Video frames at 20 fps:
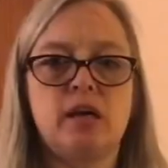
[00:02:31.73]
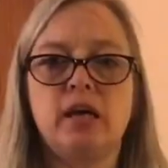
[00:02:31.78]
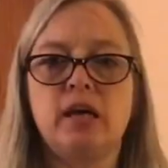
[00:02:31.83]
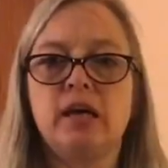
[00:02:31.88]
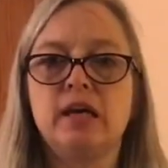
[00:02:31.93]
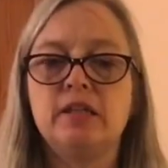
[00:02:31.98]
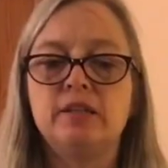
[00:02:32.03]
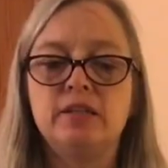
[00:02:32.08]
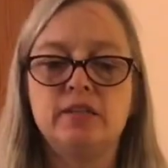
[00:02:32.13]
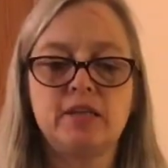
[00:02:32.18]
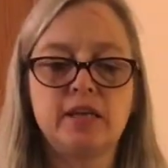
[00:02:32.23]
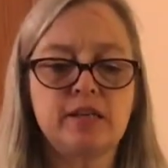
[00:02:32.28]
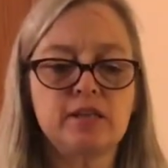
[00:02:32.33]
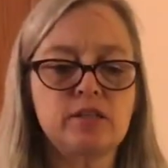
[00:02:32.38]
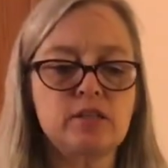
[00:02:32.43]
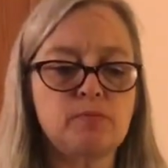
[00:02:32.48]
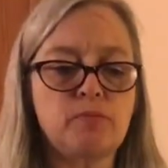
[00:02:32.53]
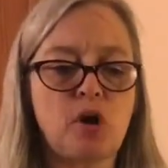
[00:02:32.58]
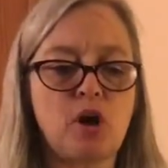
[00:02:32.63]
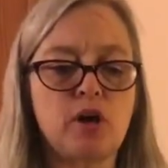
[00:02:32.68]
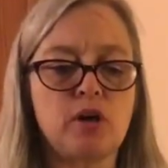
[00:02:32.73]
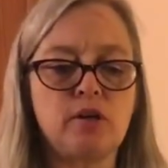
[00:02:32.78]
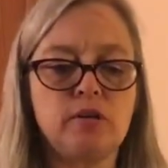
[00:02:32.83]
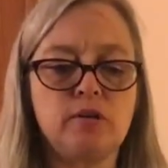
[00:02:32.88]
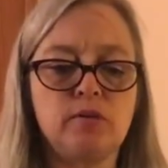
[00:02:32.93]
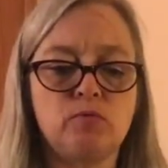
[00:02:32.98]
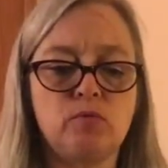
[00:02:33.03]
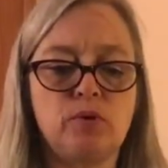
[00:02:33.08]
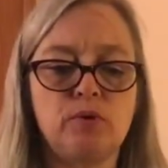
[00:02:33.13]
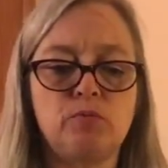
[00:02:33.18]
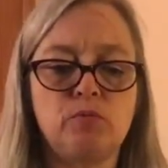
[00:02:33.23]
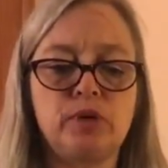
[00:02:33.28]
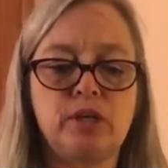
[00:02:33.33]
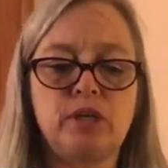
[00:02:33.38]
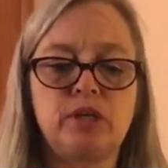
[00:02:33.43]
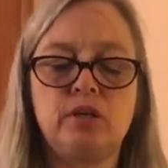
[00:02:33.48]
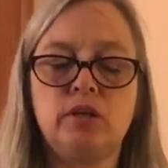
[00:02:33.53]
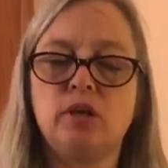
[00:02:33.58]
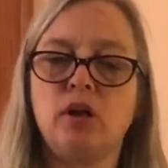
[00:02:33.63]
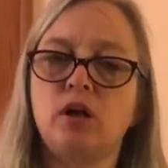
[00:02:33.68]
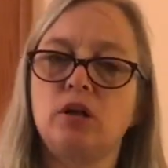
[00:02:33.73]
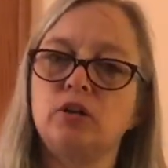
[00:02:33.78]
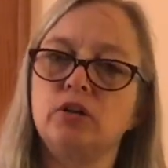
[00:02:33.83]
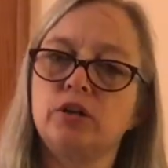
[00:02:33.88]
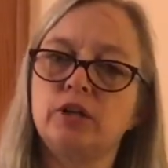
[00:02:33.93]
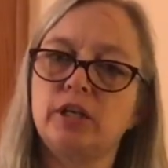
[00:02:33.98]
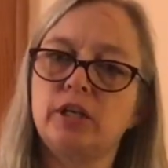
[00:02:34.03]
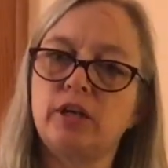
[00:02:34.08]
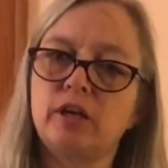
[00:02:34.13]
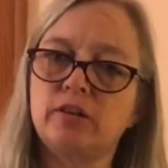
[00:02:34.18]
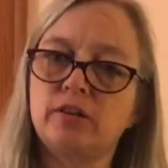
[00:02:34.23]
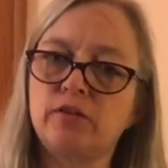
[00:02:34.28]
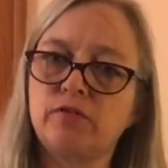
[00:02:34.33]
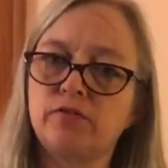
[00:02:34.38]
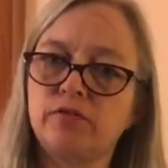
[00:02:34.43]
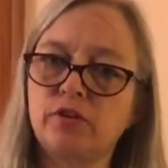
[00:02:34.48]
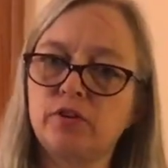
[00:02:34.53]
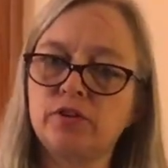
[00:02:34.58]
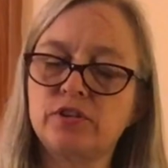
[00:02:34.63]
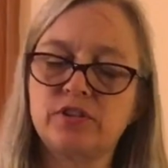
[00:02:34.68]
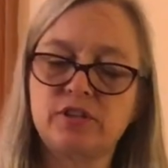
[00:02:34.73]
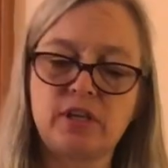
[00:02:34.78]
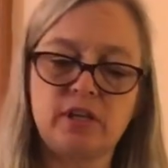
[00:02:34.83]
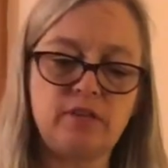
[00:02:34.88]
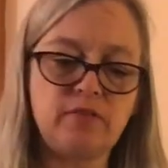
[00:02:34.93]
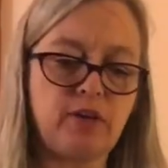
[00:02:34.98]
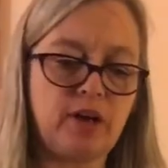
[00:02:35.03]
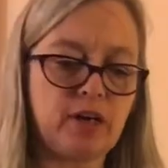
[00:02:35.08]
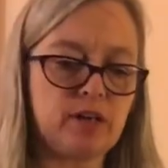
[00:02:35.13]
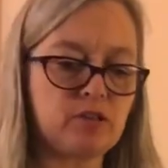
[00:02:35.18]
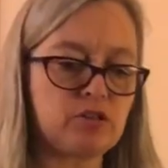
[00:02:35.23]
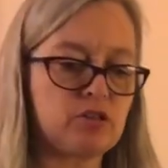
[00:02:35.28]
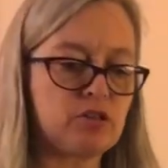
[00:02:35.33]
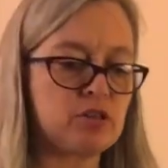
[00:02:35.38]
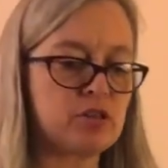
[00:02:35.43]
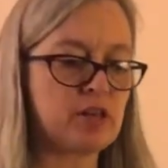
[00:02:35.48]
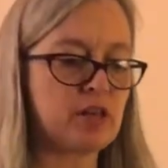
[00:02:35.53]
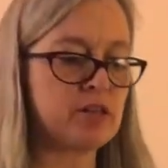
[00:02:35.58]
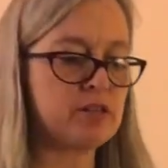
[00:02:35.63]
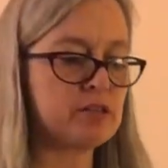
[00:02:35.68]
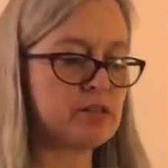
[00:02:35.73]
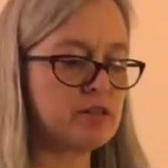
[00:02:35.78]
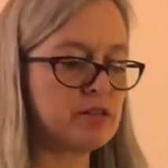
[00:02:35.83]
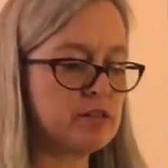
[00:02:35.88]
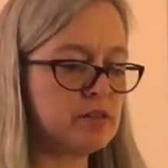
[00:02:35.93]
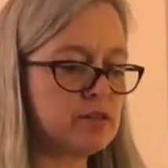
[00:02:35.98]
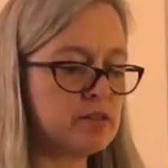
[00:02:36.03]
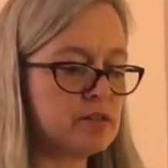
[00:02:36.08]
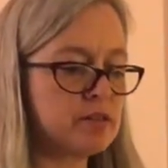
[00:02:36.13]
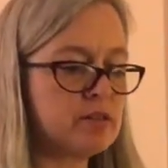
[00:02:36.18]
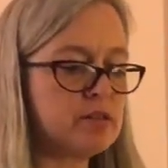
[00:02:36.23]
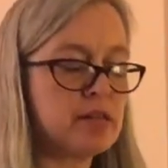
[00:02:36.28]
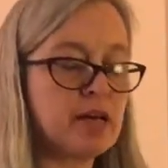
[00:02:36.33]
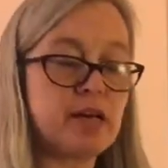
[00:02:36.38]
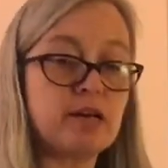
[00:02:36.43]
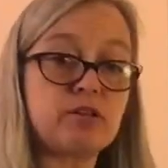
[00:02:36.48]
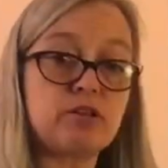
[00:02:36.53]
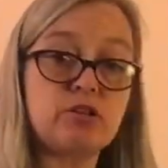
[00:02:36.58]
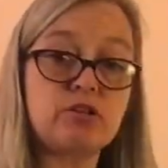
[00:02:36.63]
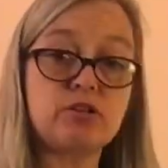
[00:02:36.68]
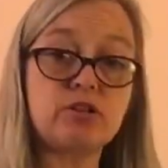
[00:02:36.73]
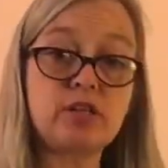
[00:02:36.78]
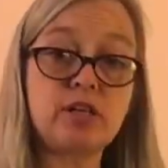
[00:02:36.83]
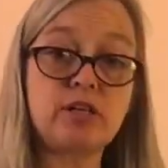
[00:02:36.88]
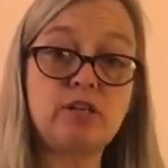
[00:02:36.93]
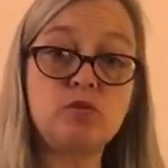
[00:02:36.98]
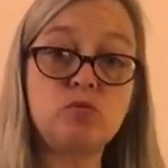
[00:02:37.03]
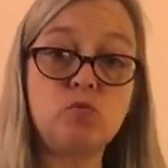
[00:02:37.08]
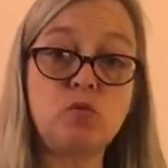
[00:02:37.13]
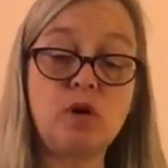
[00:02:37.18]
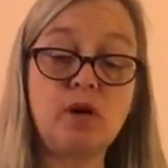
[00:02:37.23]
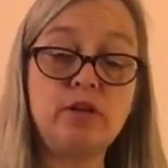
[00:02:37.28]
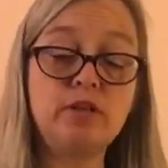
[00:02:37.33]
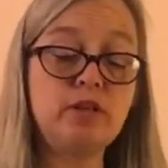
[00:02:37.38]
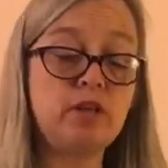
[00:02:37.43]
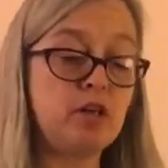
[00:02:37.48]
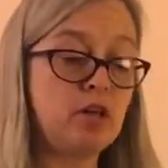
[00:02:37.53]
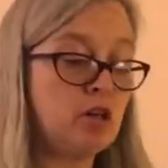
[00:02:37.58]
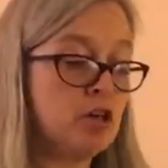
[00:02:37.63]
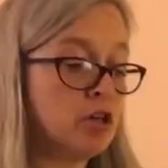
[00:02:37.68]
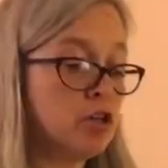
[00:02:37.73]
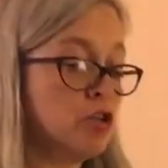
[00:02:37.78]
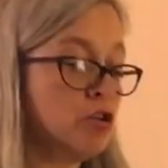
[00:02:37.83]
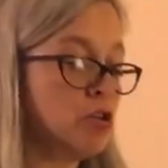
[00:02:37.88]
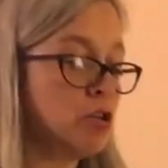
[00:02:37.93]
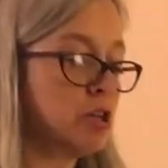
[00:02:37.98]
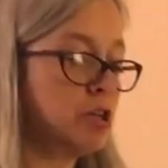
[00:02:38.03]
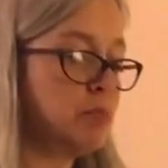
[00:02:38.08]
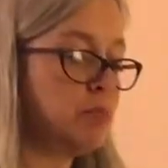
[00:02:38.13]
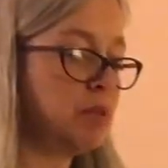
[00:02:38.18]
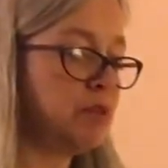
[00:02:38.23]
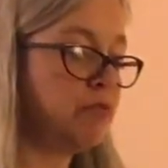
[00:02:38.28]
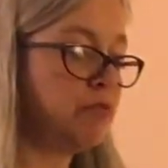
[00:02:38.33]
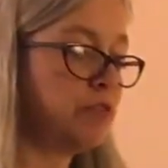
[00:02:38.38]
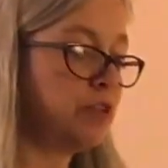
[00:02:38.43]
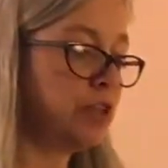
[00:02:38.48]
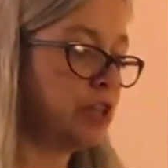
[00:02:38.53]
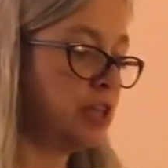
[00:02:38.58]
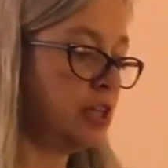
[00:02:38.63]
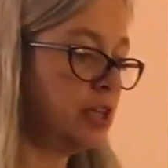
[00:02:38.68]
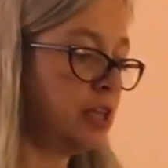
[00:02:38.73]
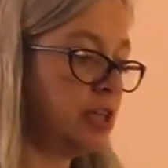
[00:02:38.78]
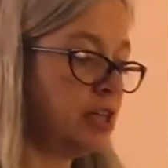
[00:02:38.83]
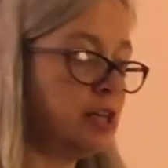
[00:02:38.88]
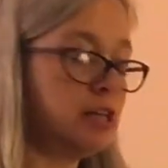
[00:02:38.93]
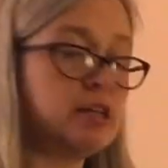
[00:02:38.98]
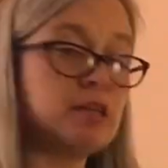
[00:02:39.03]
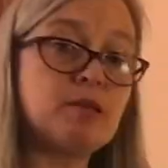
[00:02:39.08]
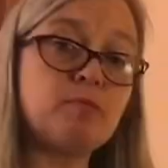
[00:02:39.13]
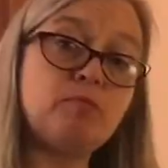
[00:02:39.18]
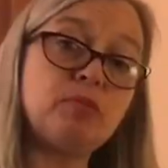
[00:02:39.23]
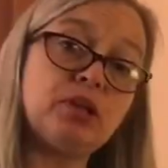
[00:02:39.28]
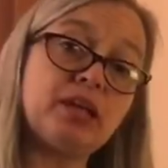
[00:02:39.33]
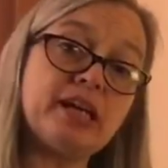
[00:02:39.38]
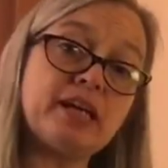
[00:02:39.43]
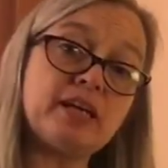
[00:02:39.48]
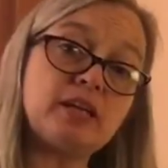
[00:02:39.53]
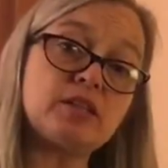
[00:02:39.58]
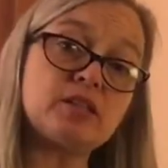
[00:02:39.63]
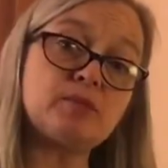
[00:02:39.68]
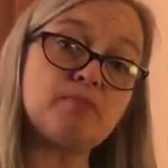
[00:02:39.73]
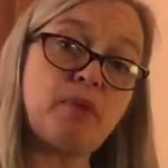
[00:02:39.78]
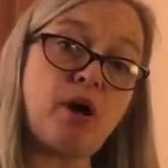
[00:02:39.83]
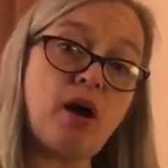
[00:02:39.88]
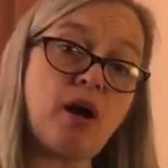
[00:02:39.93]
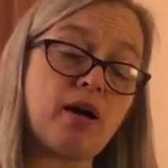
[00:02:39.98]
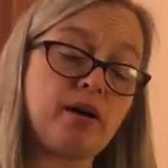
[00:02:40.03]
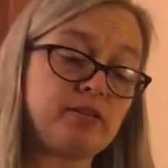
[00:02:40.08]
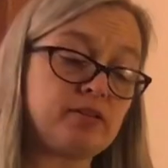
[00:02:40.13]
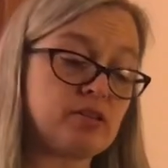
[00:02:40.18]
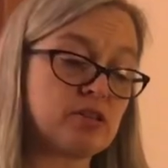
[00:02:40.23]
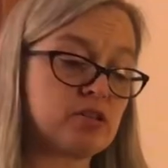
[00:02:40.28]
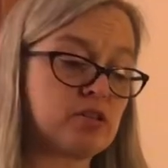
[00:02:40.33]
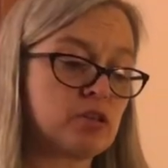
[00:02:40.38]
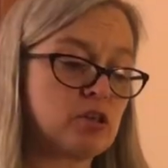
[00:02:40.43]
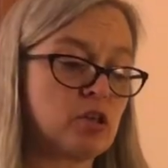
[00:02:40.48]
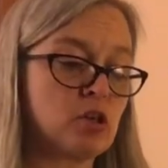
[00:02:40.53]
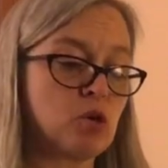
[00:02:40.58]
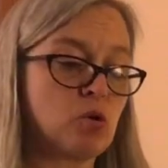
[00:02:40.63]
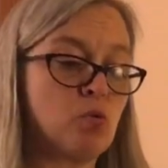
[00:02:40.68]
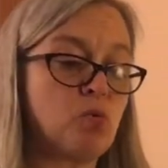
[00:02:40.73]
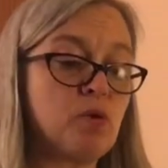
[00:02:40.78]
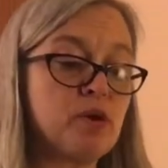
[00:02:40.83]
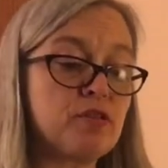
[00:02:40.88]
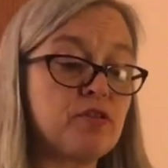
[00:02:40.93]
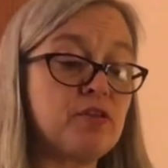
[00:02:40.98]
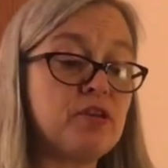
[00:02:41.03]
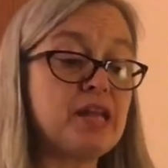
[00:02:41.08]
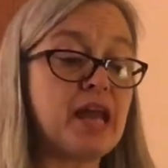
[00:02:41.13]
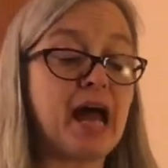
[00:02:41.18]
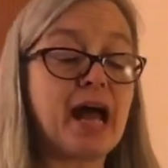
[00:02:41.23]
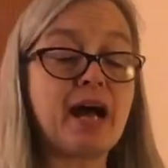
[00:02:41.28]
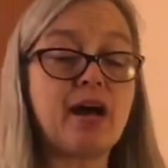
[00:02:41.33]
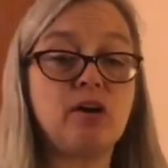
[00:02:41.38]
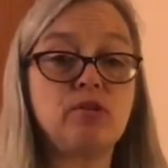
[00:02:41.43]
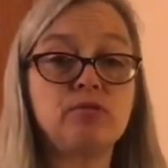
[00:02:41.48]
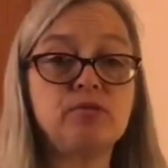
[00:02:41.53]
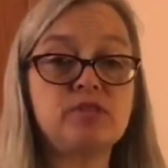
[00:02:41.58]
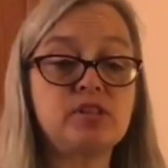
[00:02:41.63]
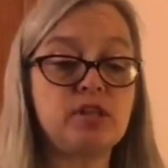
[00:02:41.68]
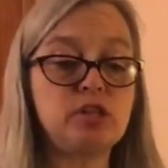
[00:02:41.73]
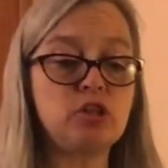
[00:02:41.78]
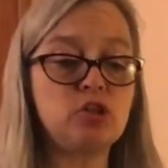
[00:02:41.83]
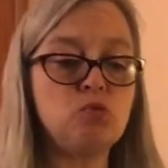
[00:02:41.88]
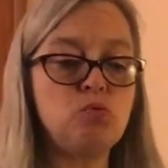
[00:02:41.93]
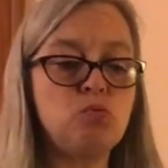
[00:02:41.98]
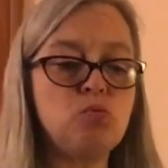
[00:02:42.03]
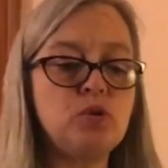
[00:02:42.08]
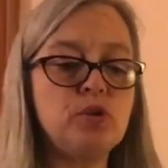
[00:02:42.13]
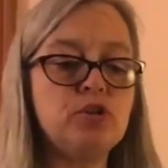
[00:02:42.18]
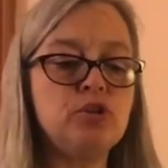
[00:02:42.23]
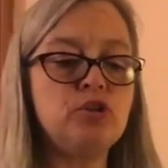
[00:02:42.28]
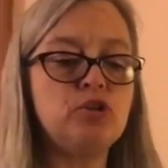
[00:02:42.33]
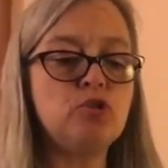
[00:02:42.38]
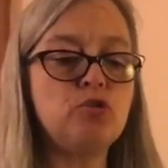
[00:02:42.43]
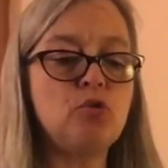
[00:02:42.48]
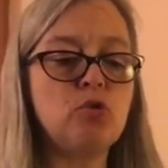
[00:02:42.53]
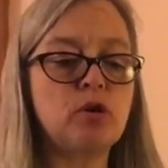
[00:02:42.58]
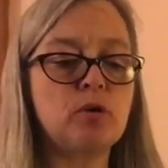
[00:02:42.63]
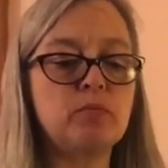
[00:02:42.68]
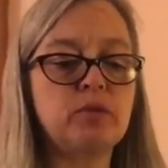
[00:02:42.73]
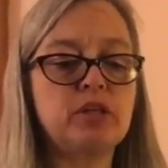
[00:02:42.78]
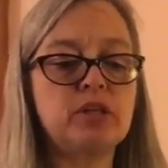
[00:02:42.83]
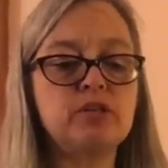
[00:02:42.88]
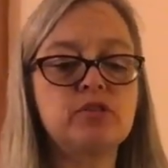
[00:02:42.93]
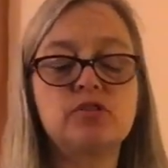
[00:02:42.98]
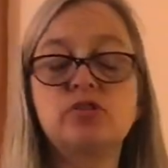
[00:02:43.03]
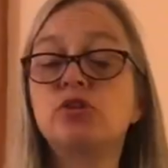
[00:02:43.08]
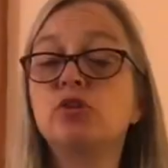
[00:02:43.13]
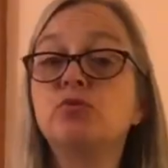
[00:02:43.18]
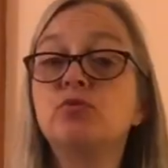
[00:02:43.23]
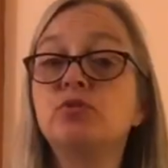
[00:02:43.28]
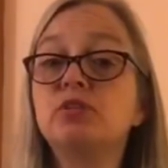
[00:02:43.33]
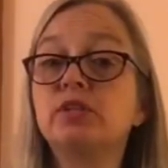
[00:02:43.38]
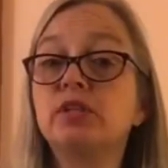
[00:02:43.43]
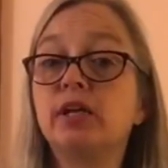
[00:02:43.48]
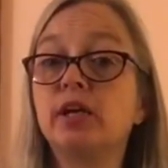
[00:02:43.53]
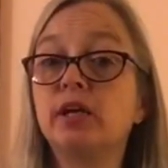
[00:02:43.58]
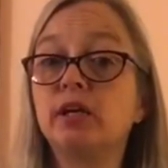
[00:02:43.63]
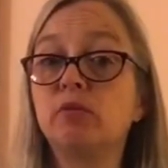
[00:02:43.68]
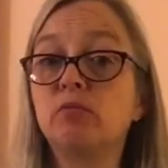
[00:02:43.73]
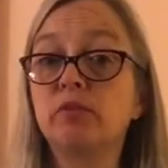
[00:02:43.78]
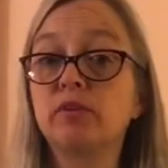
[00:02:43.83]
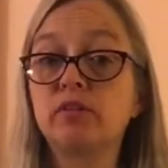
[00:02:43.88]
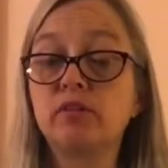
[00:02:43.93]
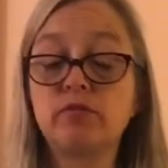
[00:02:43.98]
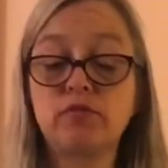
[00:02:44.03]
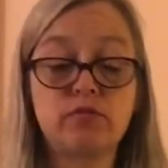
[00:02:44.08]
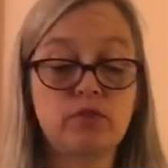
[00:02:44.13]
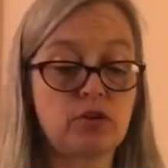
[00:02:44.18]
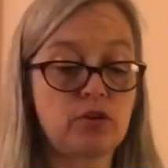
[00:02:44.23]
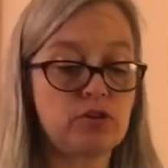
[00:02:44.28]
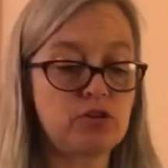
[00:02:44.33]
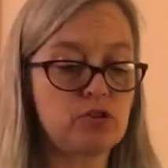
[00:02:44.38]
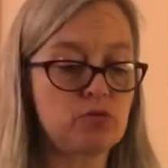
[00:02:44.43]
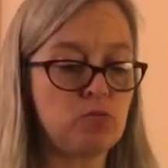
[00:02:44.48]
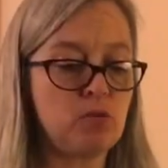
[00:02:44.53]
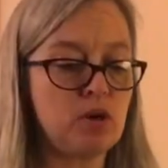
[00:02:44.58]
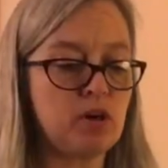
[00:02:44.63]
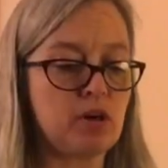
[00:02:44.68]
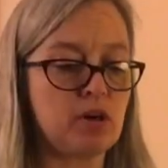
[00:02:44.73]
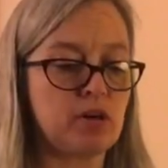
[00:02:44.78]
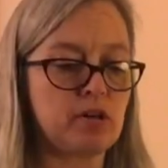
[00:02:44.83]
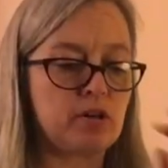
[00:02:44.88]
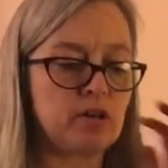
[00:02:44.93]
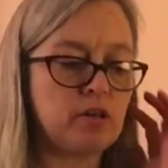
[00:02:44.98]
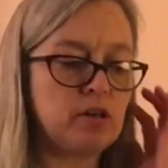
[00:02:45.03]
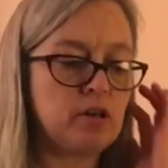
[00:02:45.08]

In the next part, when we are looking at the first set of exercises, this is exercise 1, you're going to be filling in the blank spots with nouns that you wouldn't normally associate with the first word.